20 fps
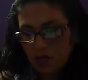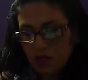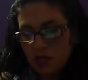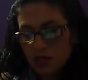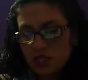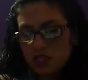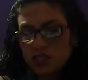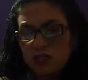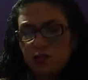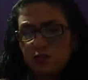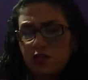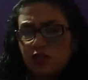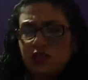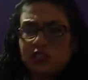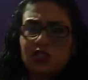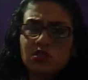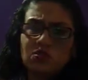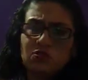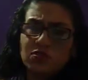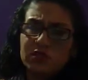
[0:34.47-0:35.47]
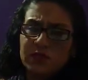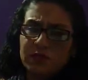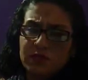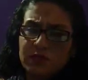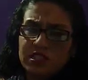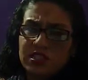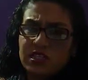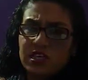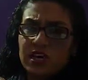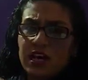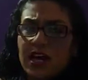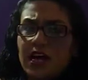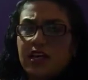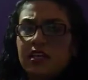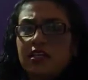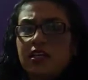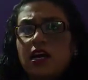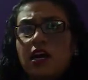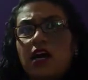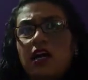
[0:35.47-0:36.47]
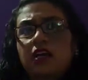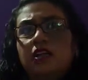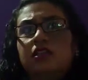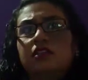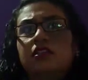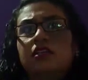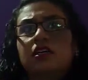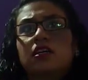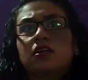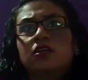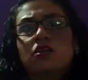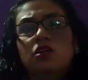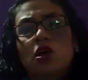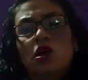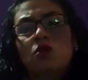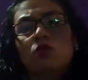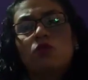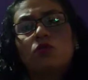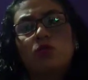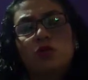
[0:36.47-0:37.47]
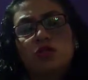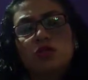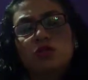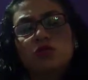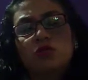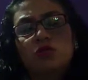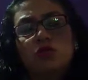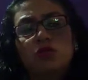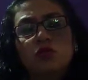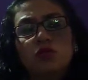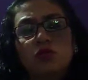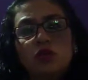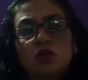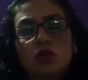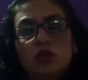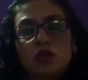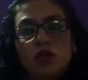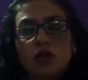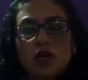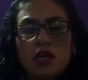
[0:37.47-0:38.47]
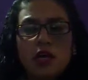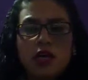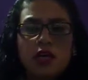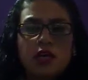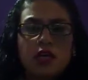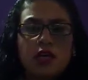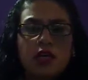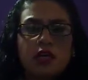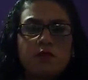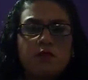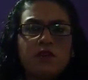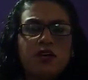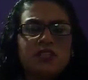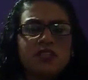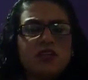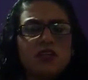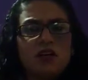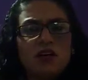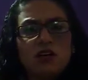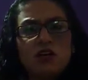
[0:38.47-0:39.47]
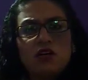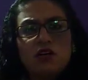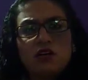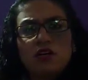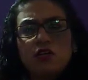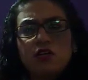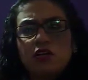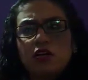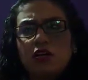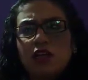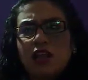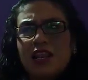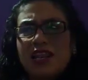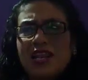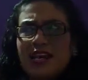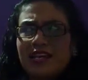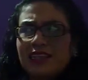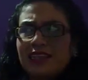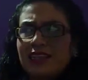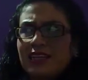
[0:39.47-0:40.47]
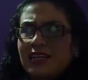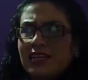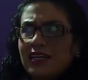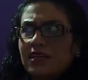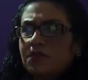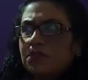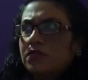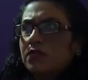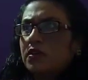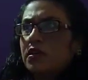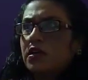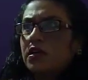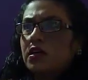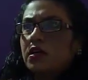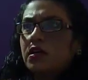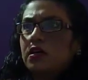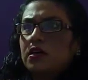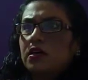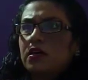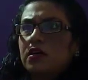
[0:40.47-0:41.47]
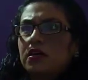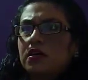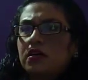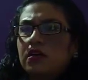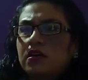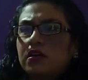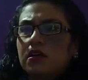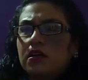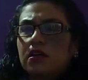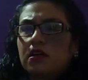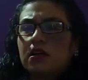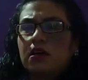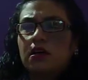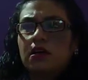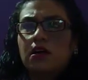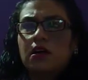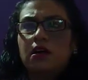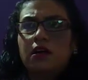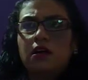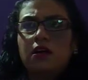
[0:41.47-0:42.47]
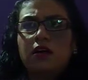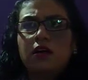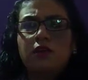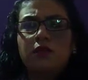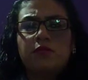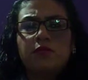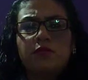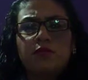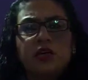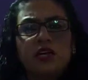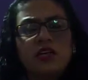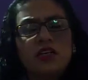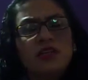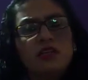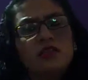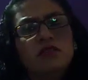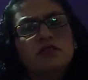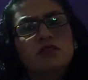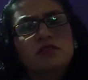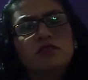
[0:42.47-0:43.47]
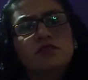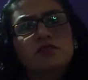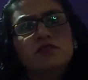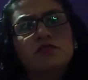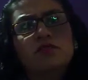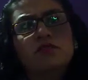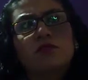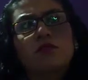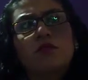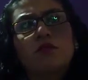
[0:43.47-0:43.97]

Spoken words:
it's important to investigate and know what to do. In Mexico lately uh, are been